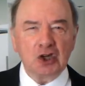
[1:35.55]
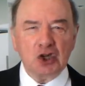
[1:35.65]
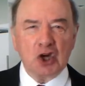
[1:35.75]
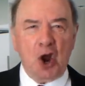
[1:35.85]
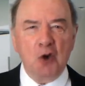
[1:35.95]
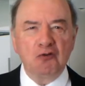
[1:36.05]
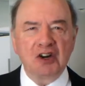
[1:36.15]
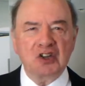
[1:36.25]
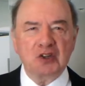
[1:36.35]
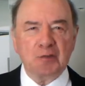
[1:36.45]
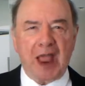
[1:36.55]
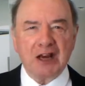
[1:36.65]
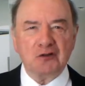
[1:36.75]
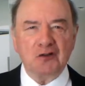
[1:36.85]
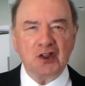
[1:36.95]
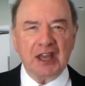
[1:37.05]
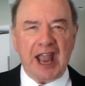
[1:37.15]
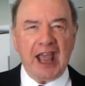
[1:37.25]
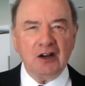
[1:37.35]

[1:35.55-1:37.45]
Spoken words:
show respect for the